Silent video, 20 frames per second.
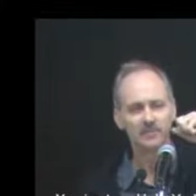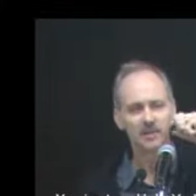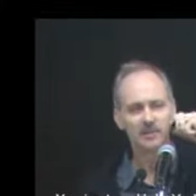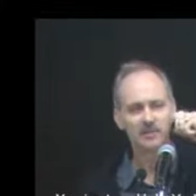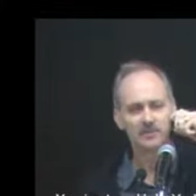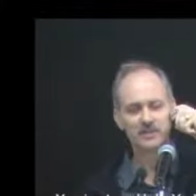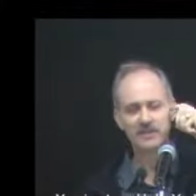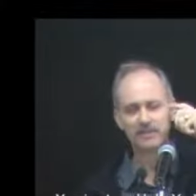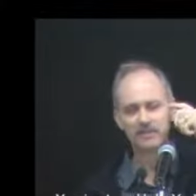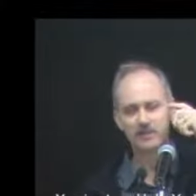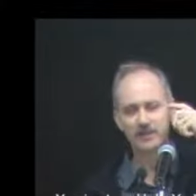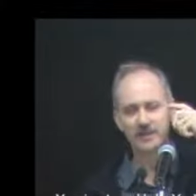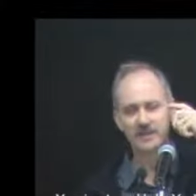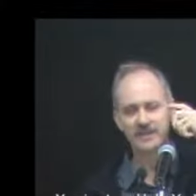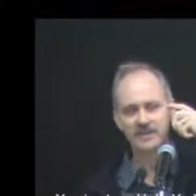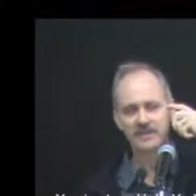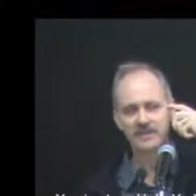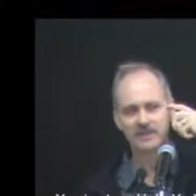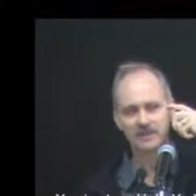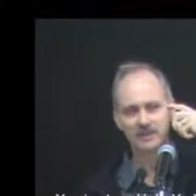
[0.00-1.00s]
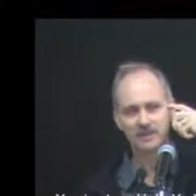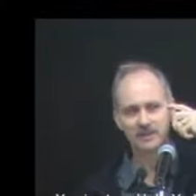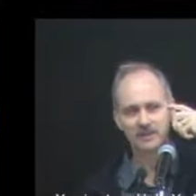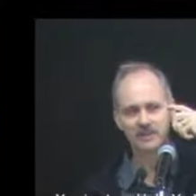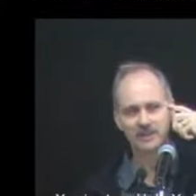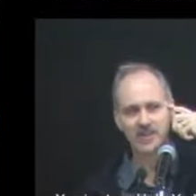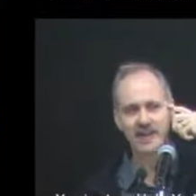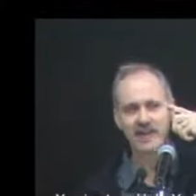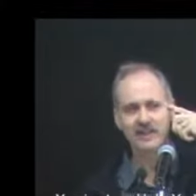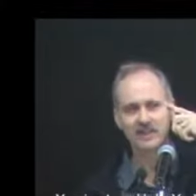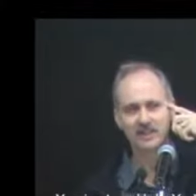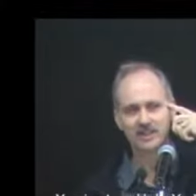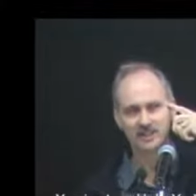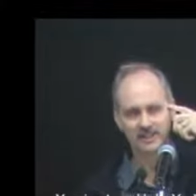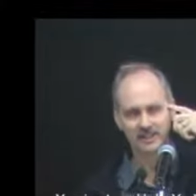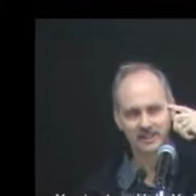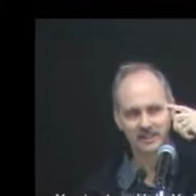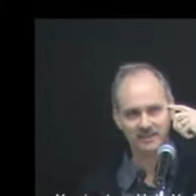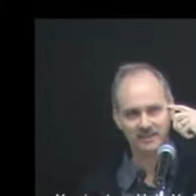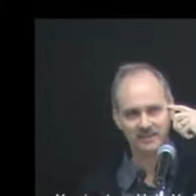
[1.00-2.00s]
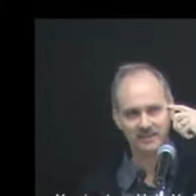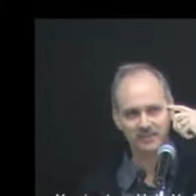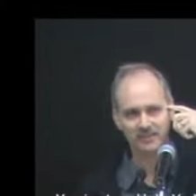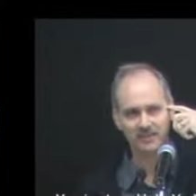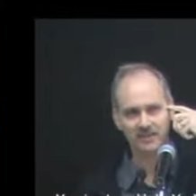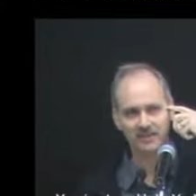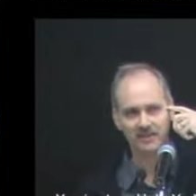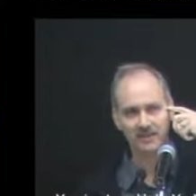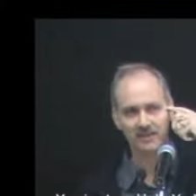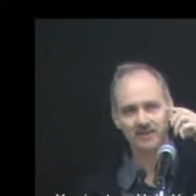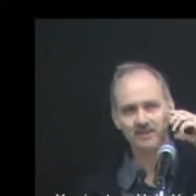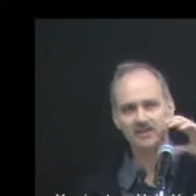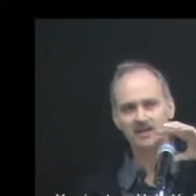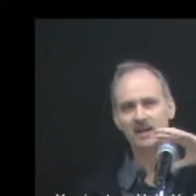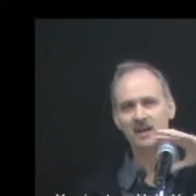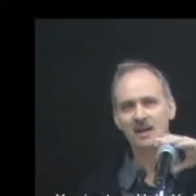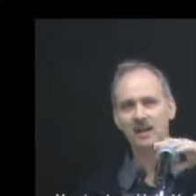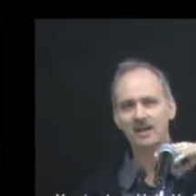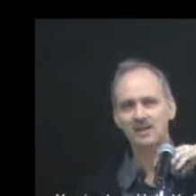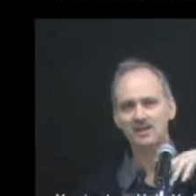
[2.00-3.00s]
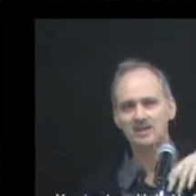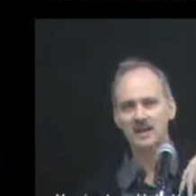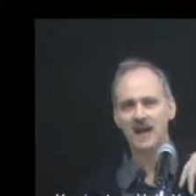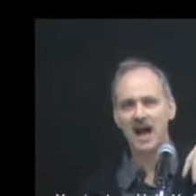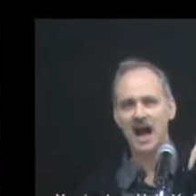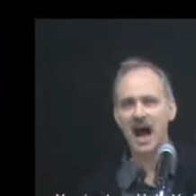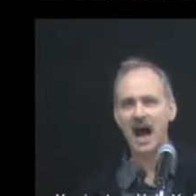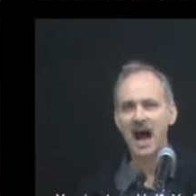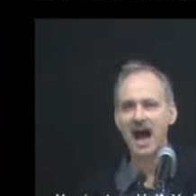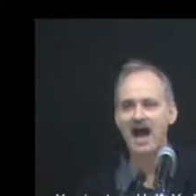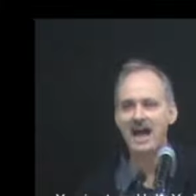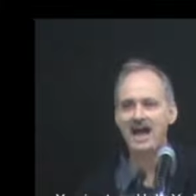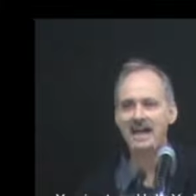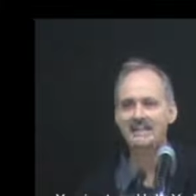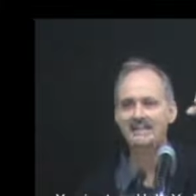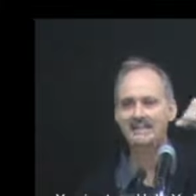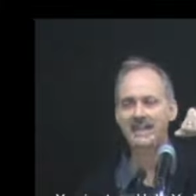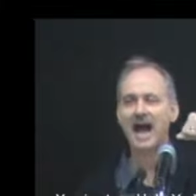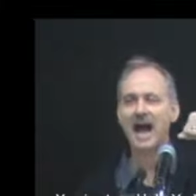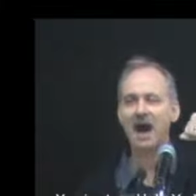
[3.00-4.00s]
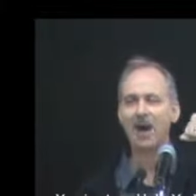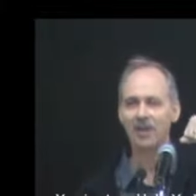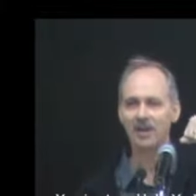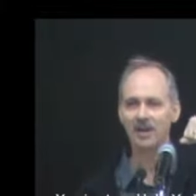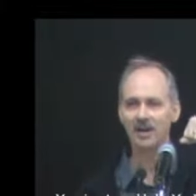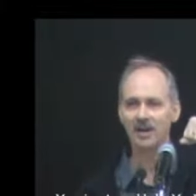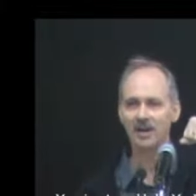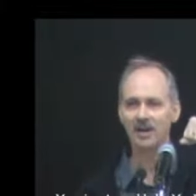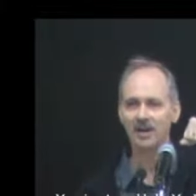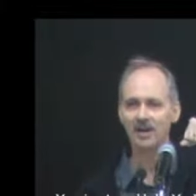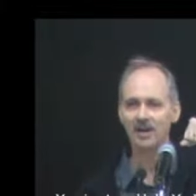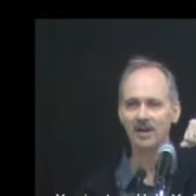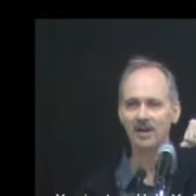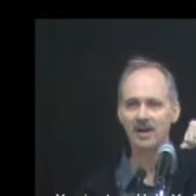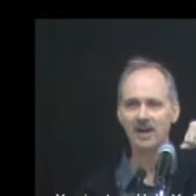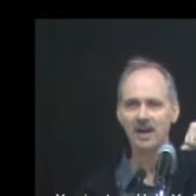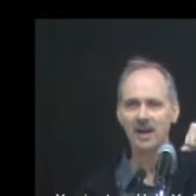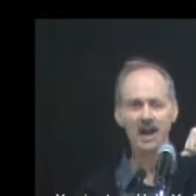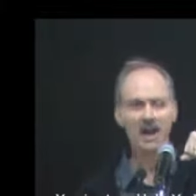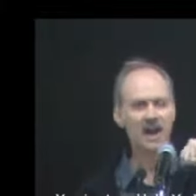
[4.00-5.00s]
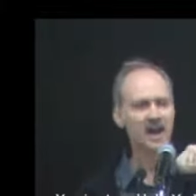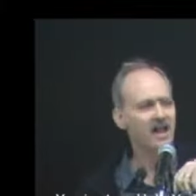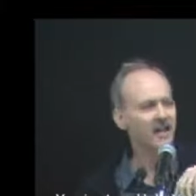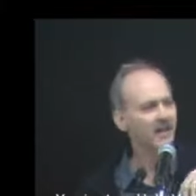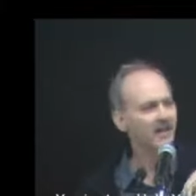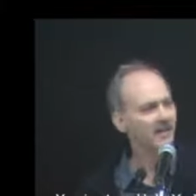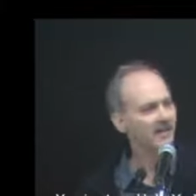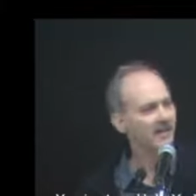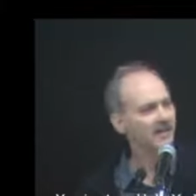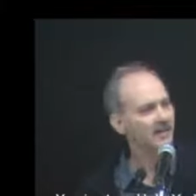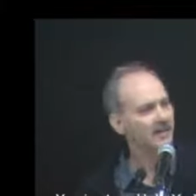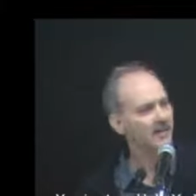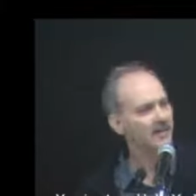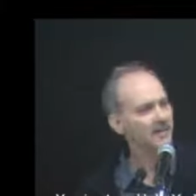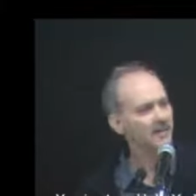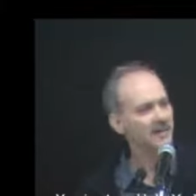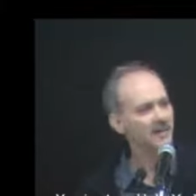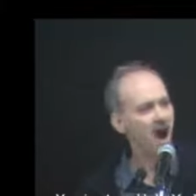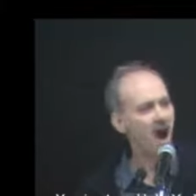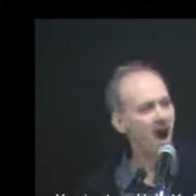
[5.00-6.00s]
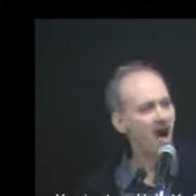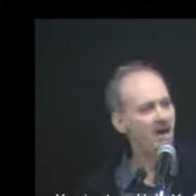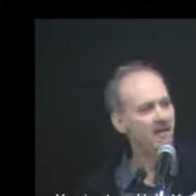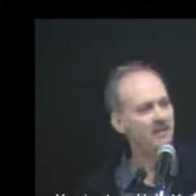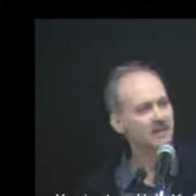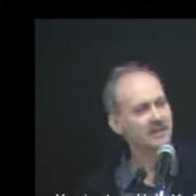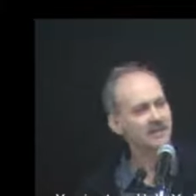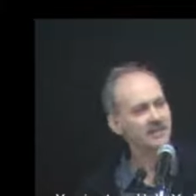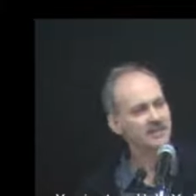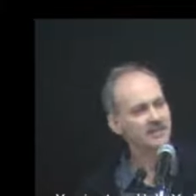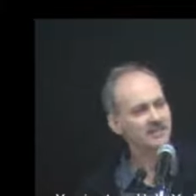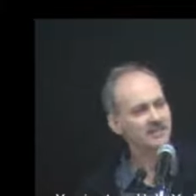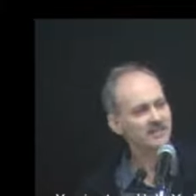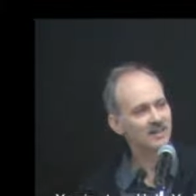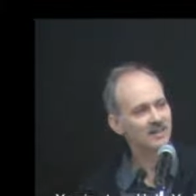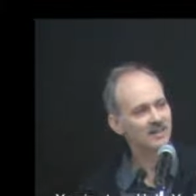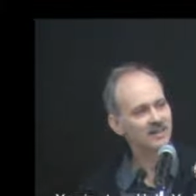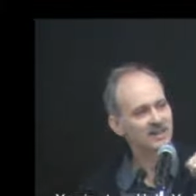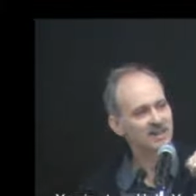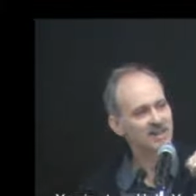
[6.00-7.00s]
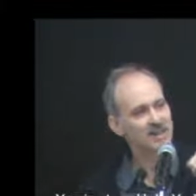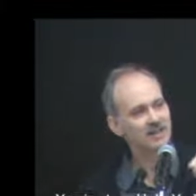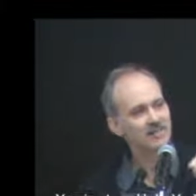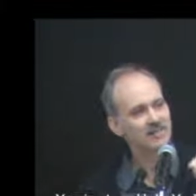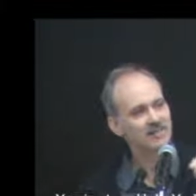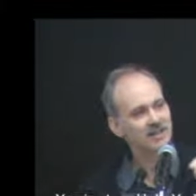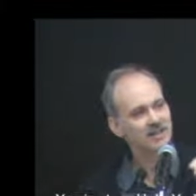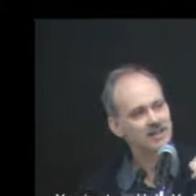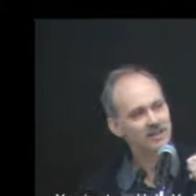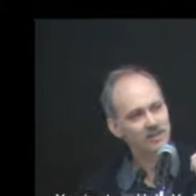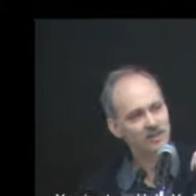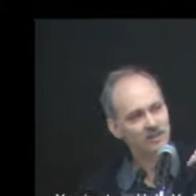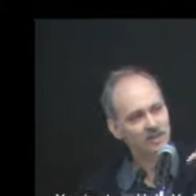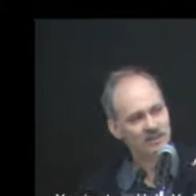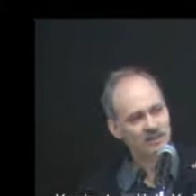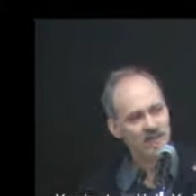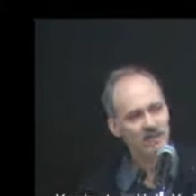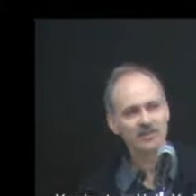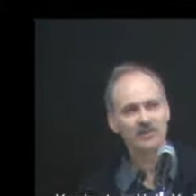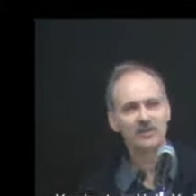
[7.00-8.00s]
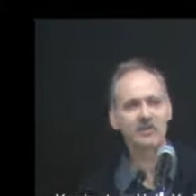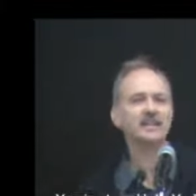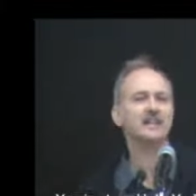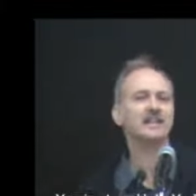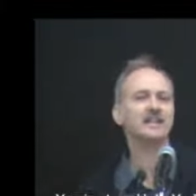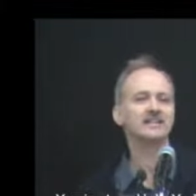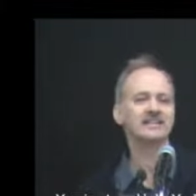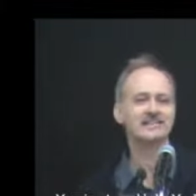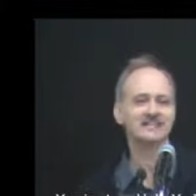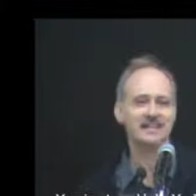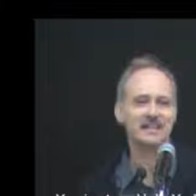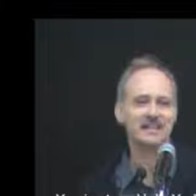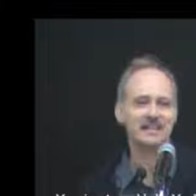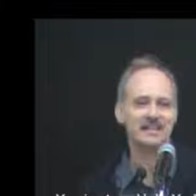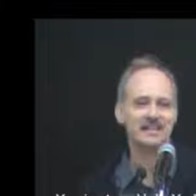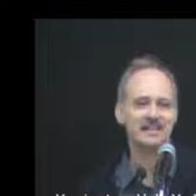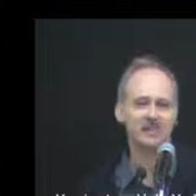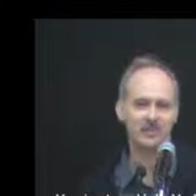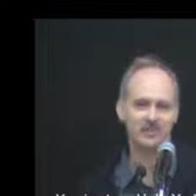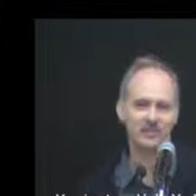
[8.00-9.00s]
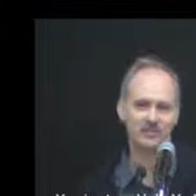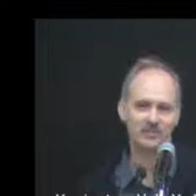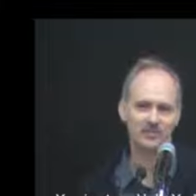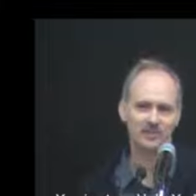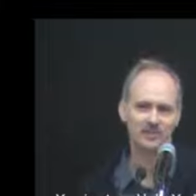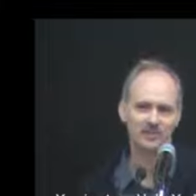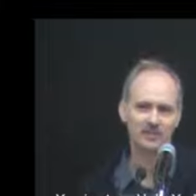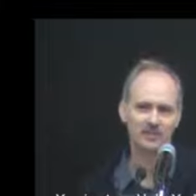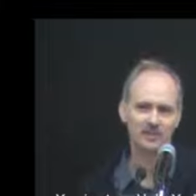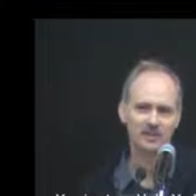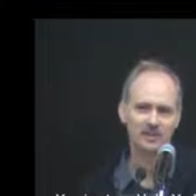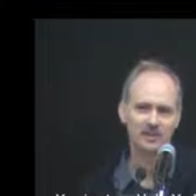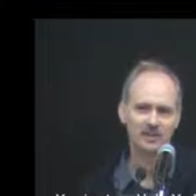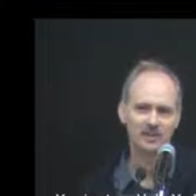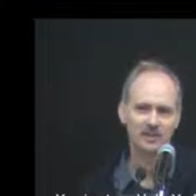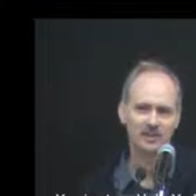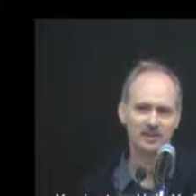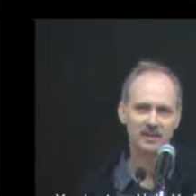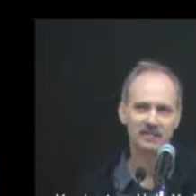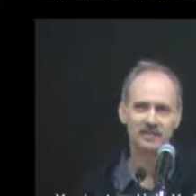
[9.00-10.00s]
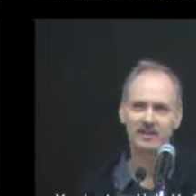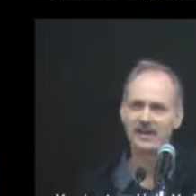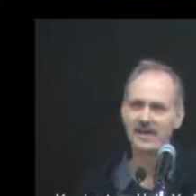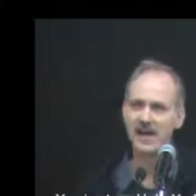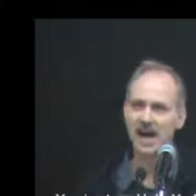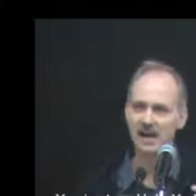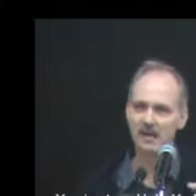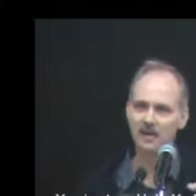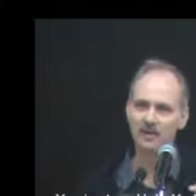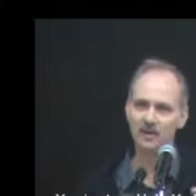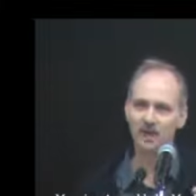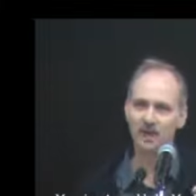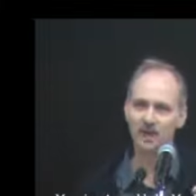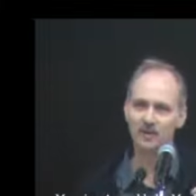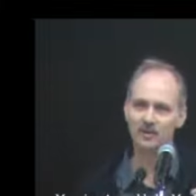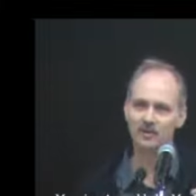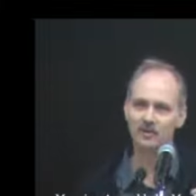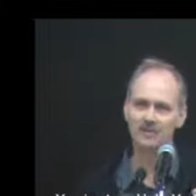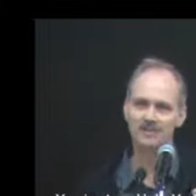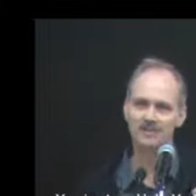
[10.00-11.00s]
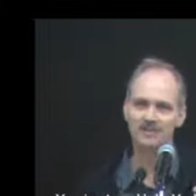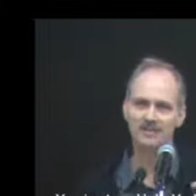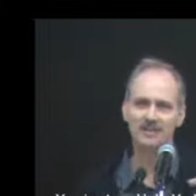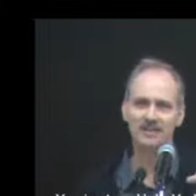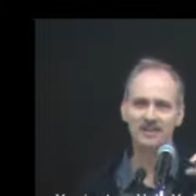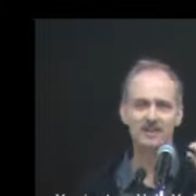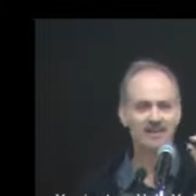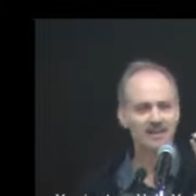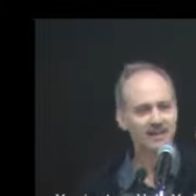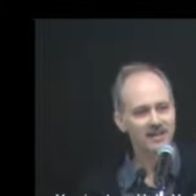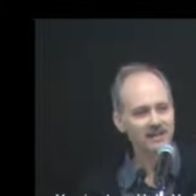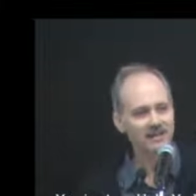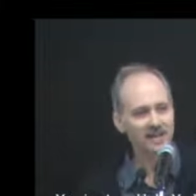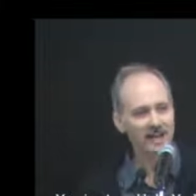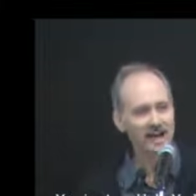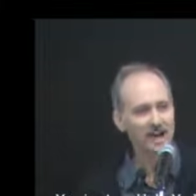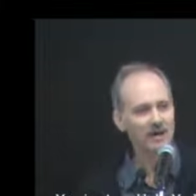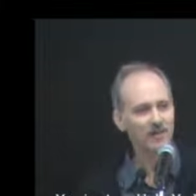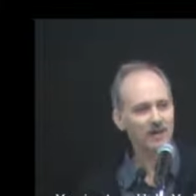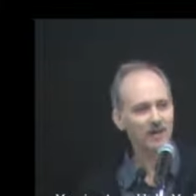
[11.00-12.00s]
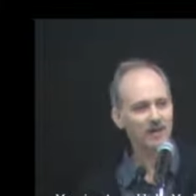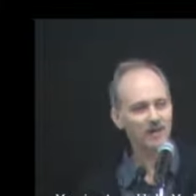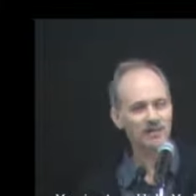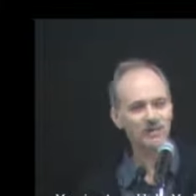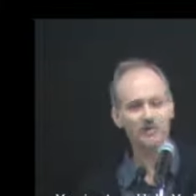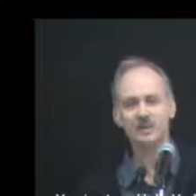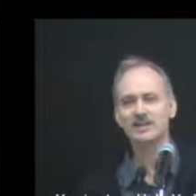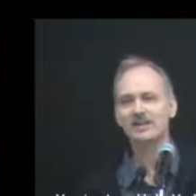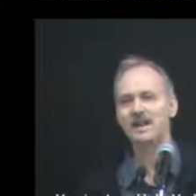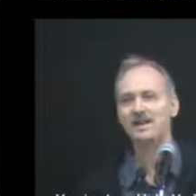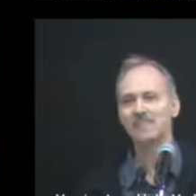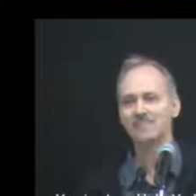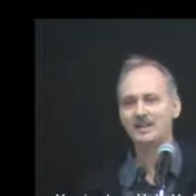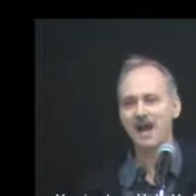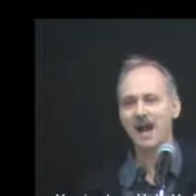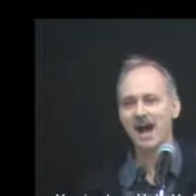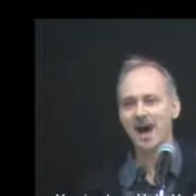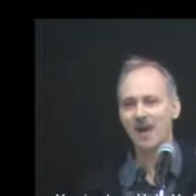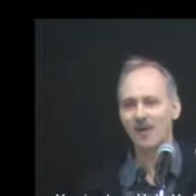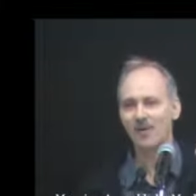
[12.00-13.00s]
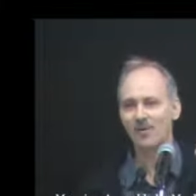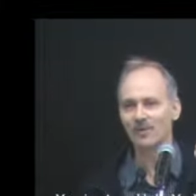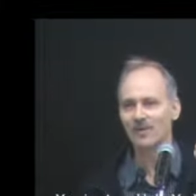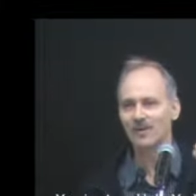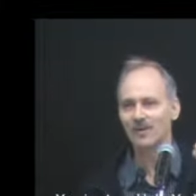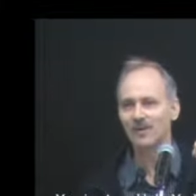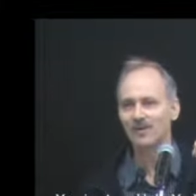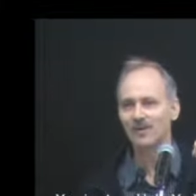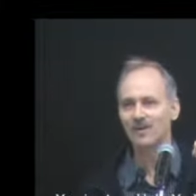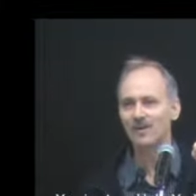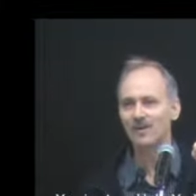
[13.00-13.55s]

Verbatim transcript: it was a place of protection. It was a, it was a high tower, and the armies of the enemy could never get inside those. If they got close, Arrows would come down,